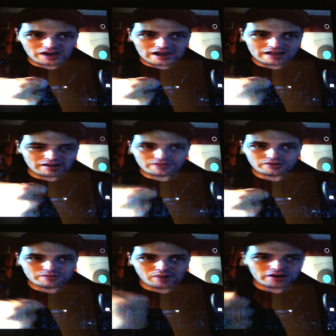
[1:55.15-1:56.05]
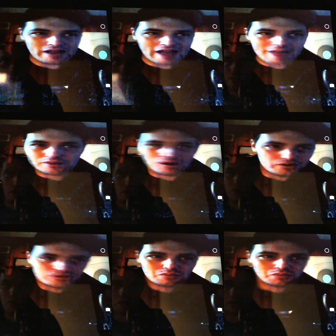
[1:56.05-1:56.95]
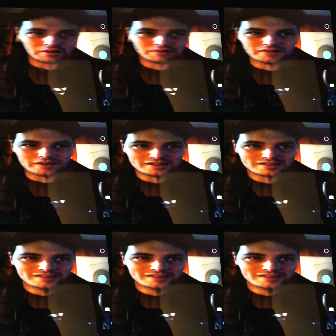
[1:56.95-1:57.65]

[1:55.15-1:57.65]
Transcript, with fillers: A lot of third-party apps also work for this.